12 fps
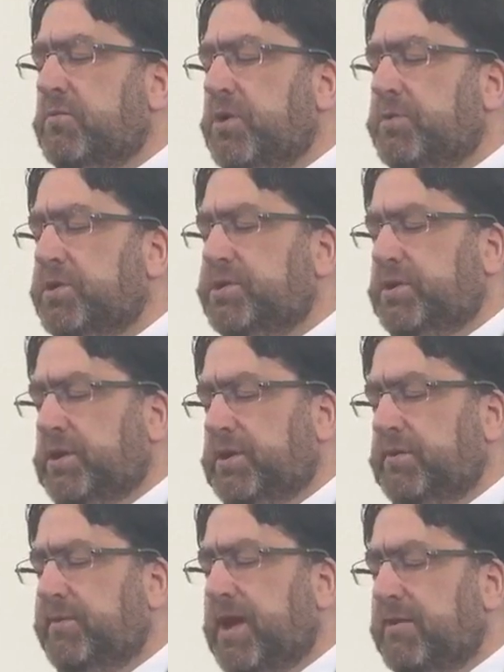we want to
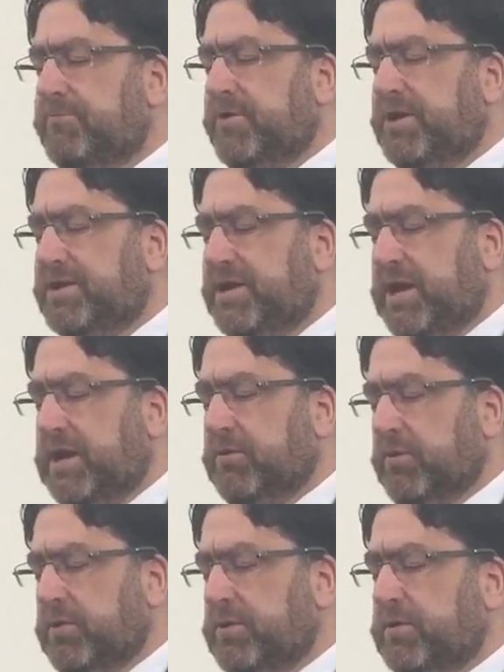live every day,
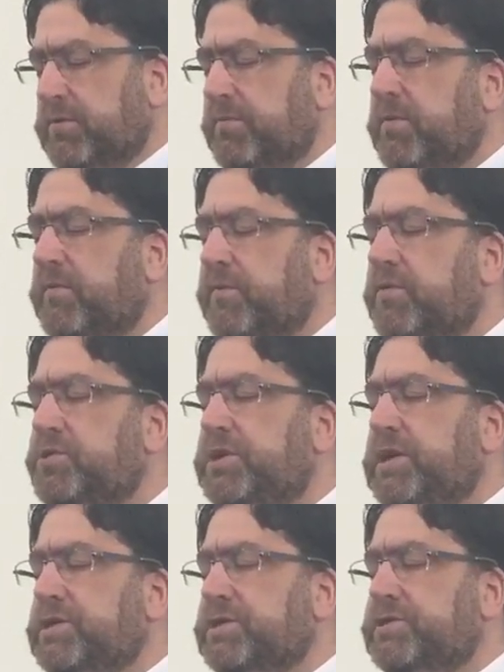God, for
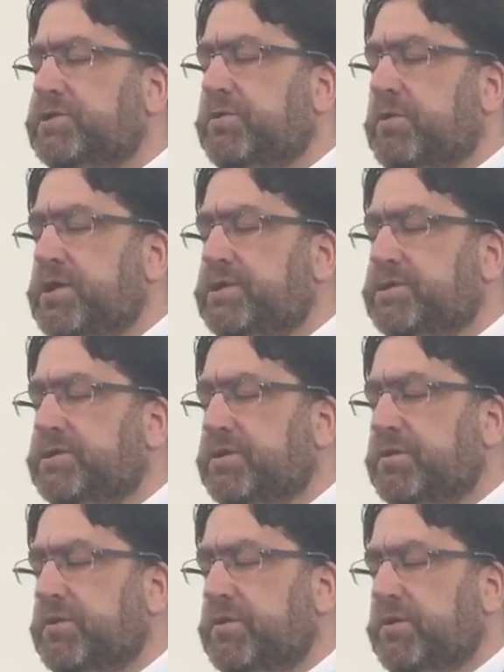Jesus Christ.
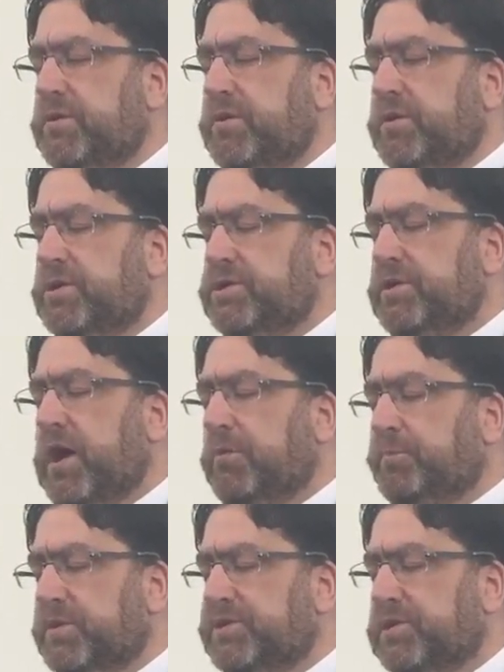So
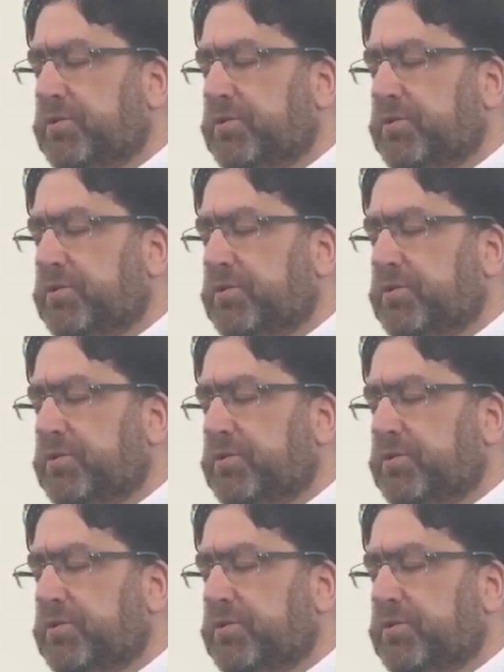help us,